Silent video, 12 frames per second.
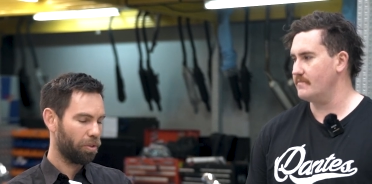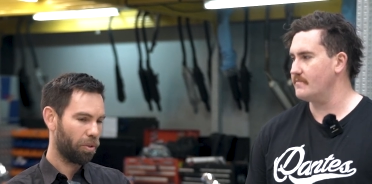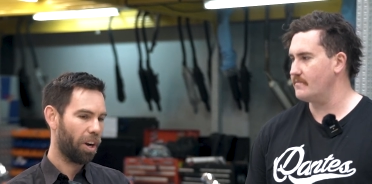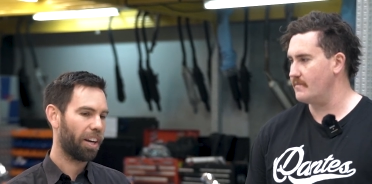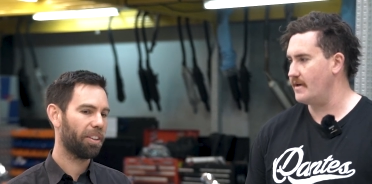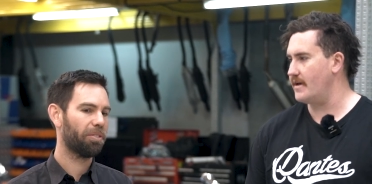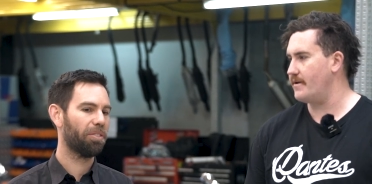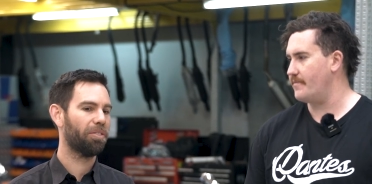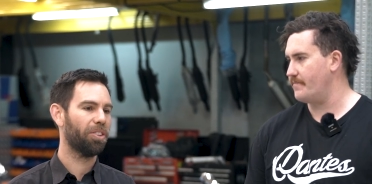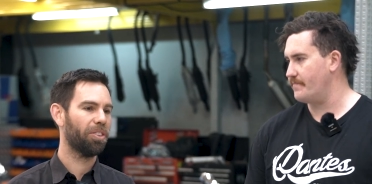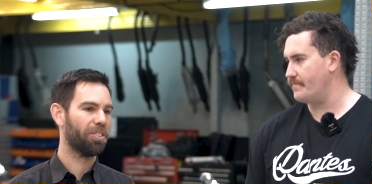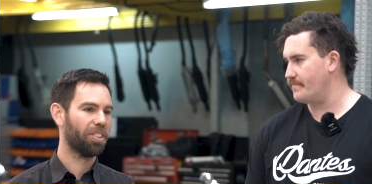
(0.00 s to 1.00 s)
Speaker 1: and writing yeah.
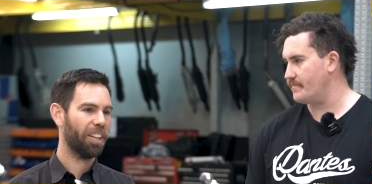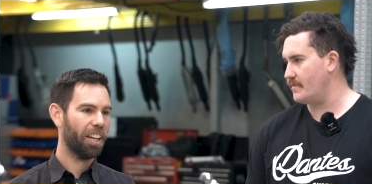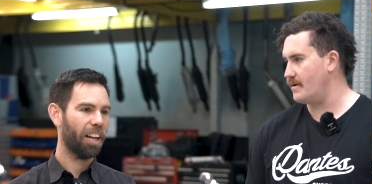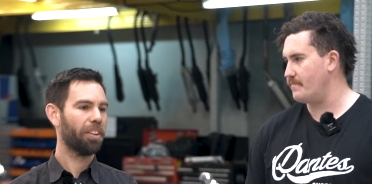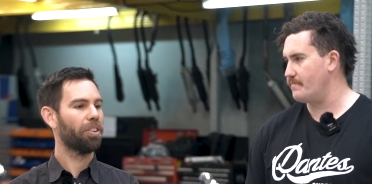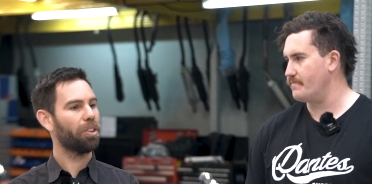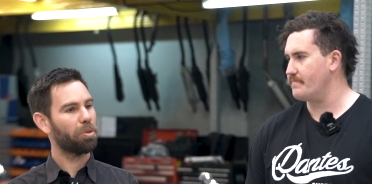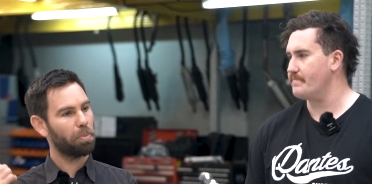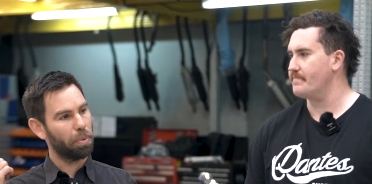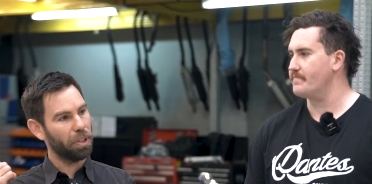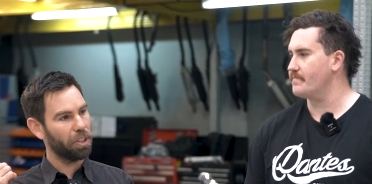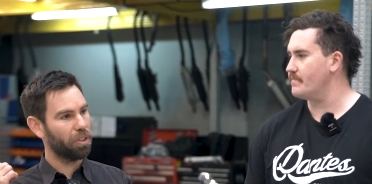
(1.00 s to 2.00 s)
reviews. Yeah. I thought it's
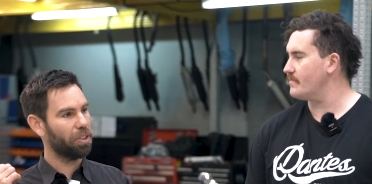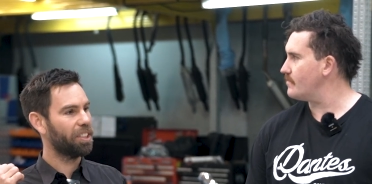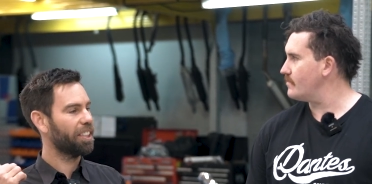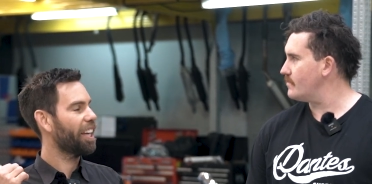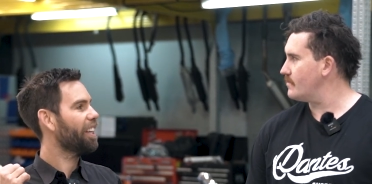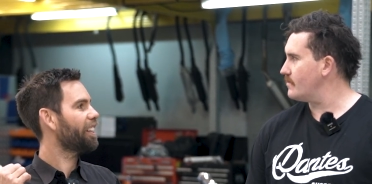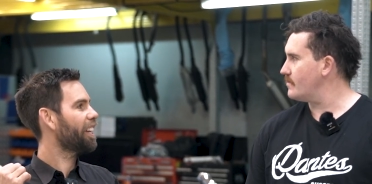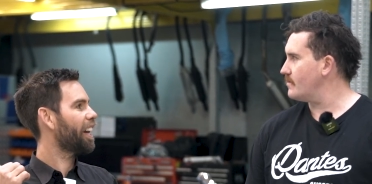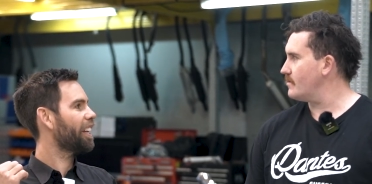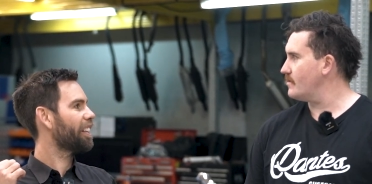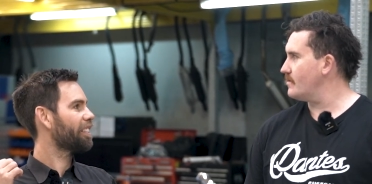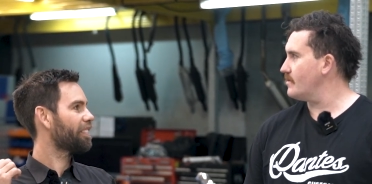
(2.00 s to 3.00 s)
pretty good to get you
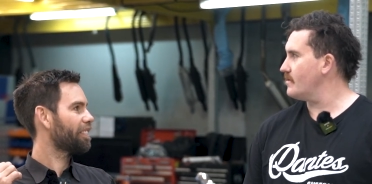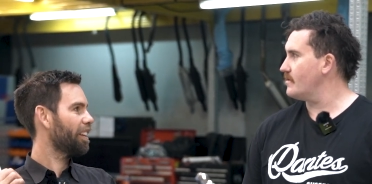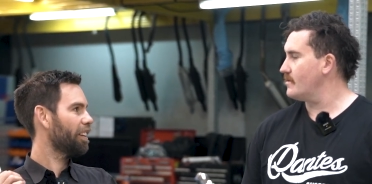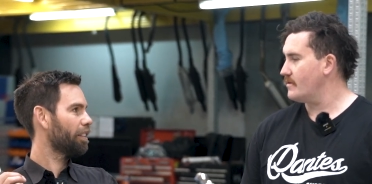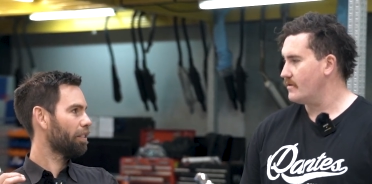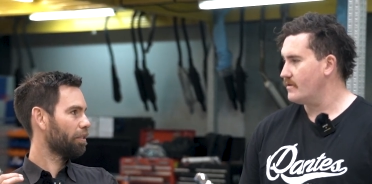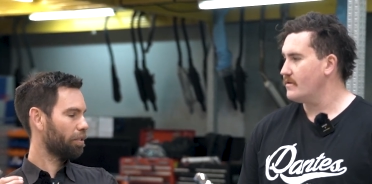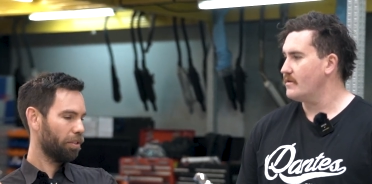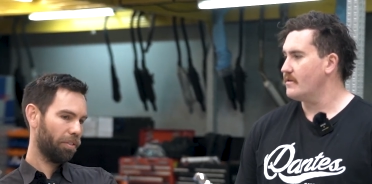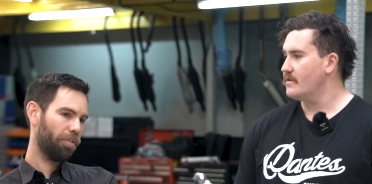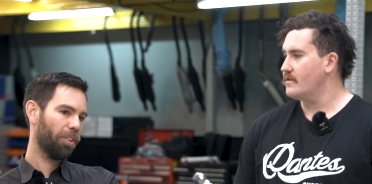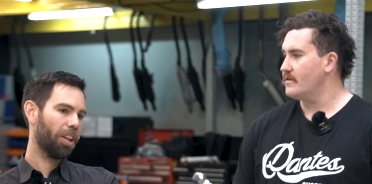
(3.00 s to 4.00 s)
down here to see
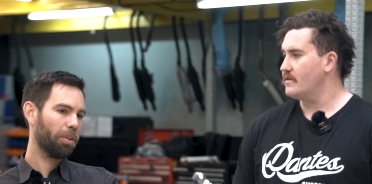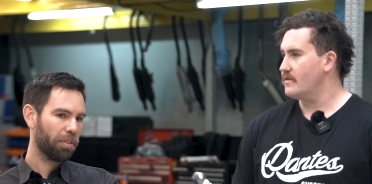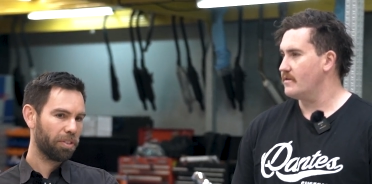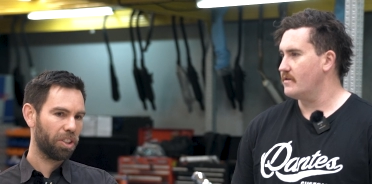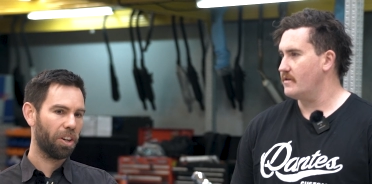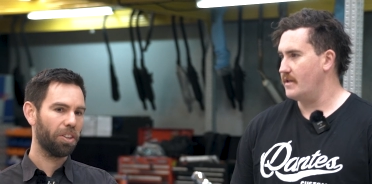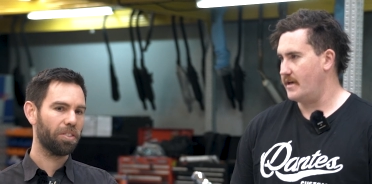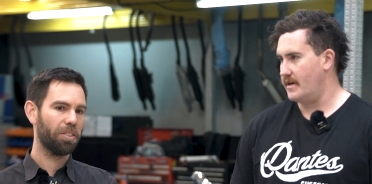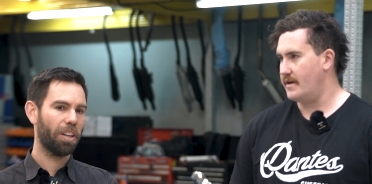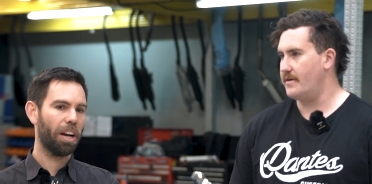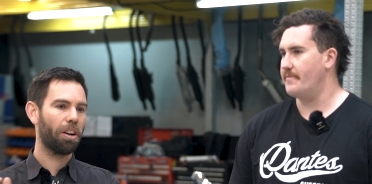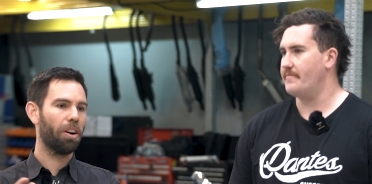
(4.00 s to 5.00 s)
the fleet we've chosen.
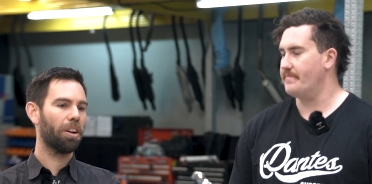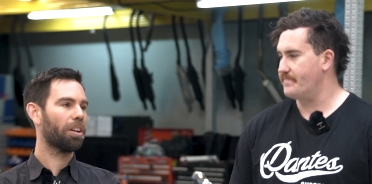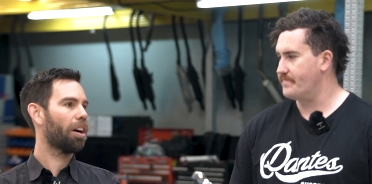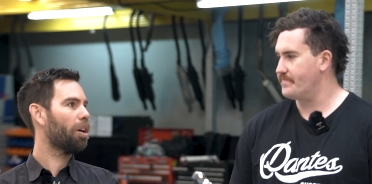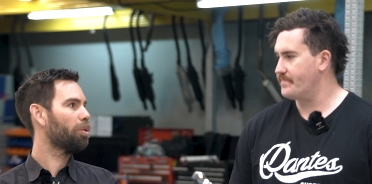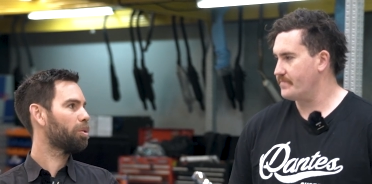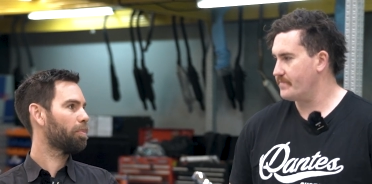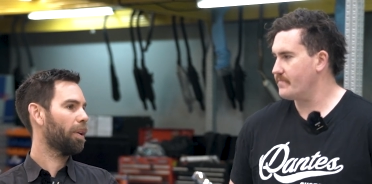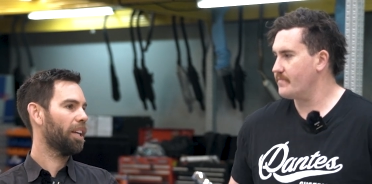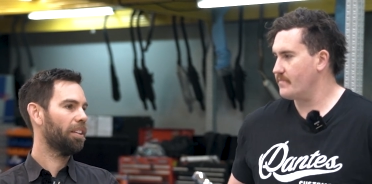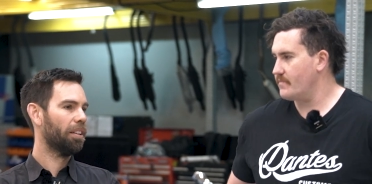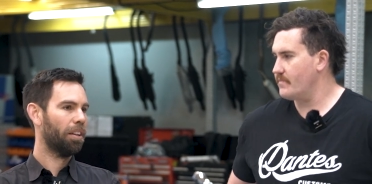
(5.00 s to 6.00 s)
Yeah. Our kind of goal's
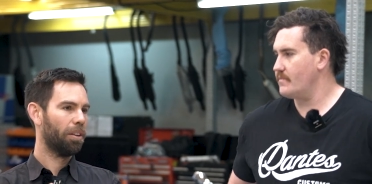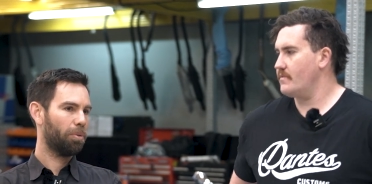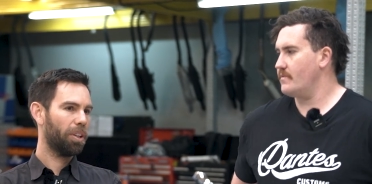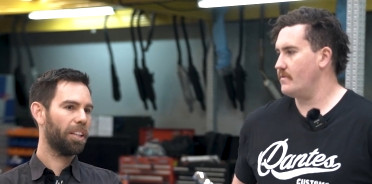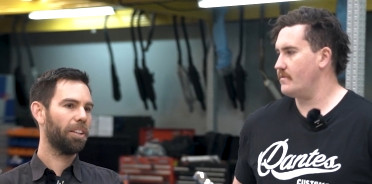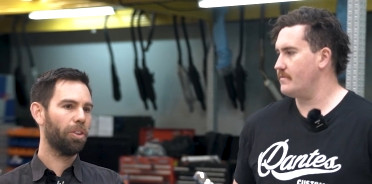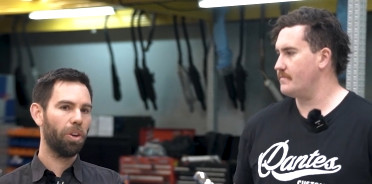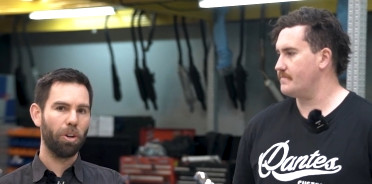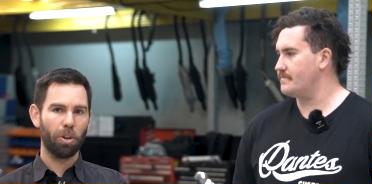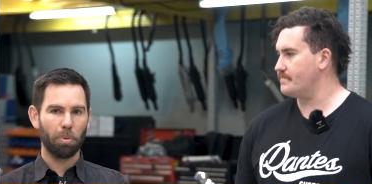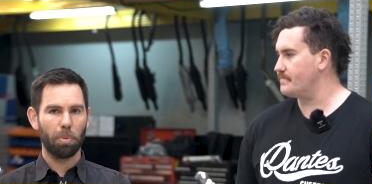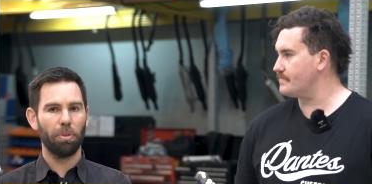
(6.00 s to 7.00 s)
been really
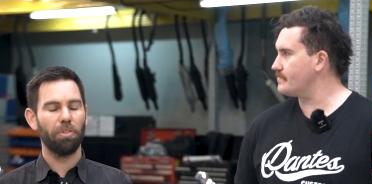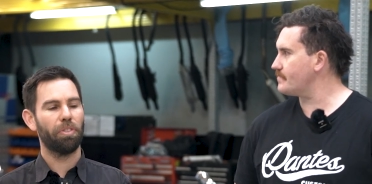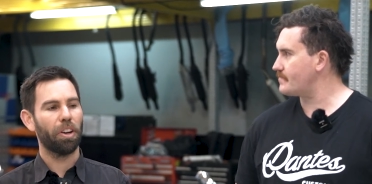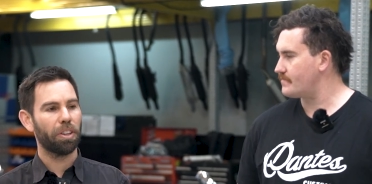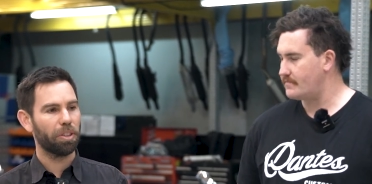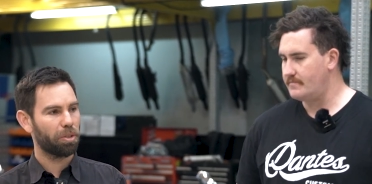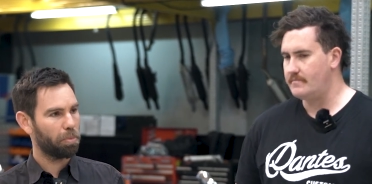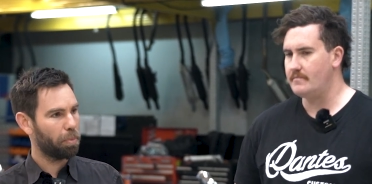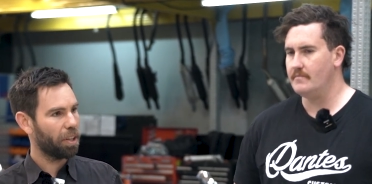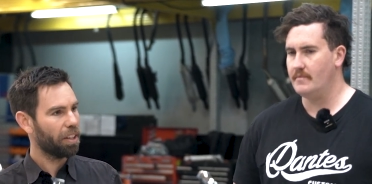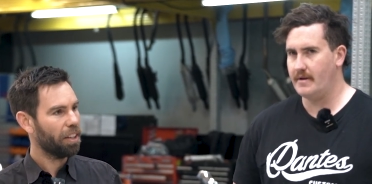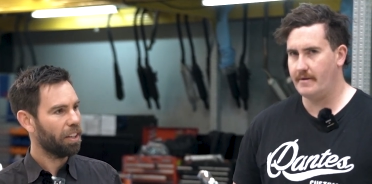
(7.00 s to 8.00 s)
learner approved focus,
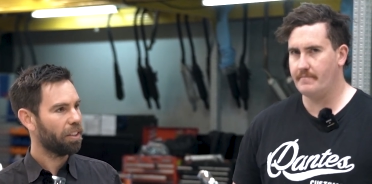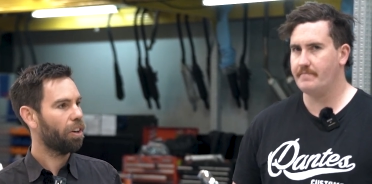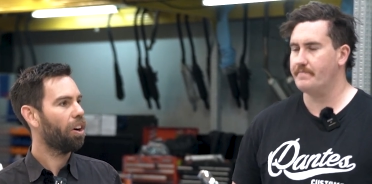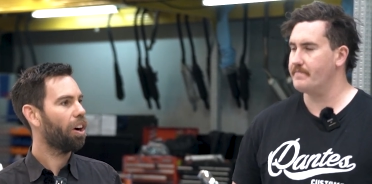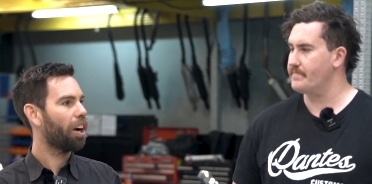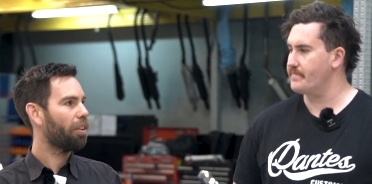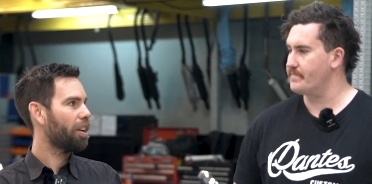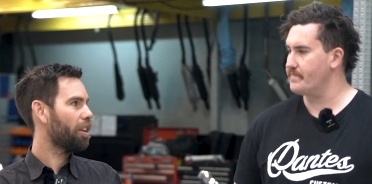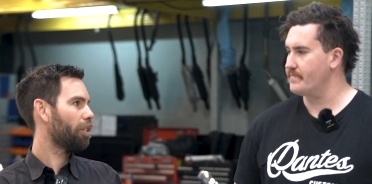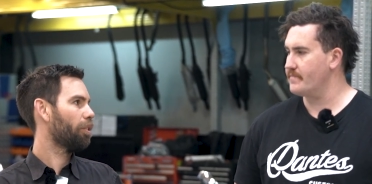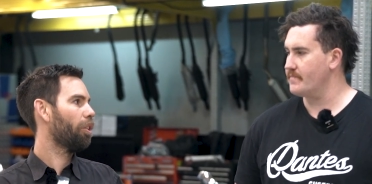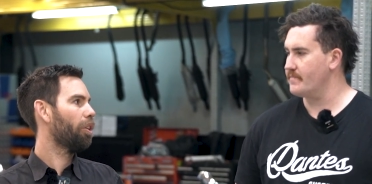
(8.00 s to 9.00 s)
but the higher end
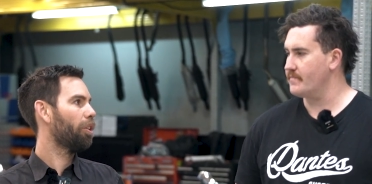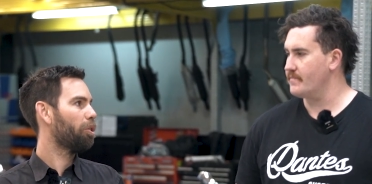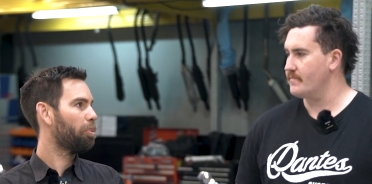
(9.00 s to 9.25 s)
of the learner